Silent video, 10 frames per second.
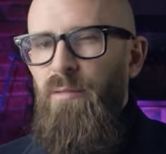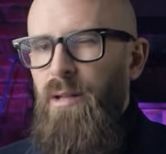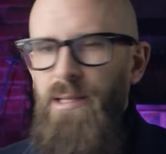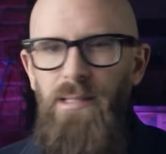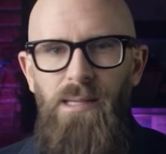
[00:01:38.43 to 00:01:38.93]
Well,
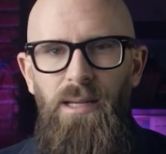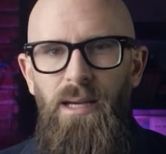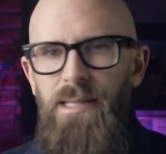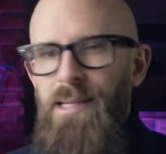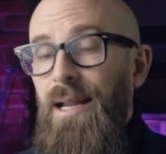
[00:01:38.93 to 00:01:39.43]
the answer
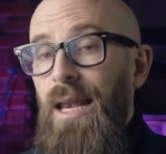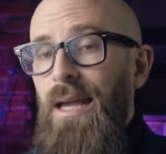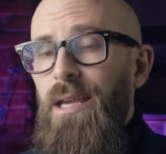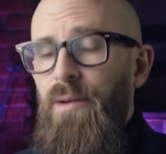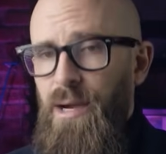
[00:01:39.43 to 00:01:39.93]
lies in a
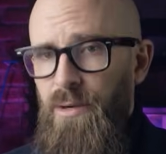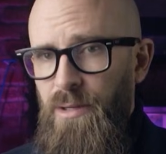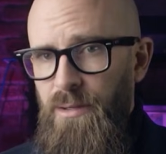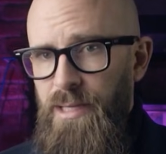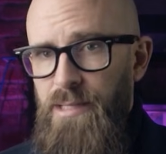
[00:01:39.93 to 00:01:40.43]

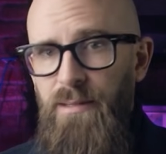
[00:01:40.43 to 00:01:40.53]
glycoalkaloid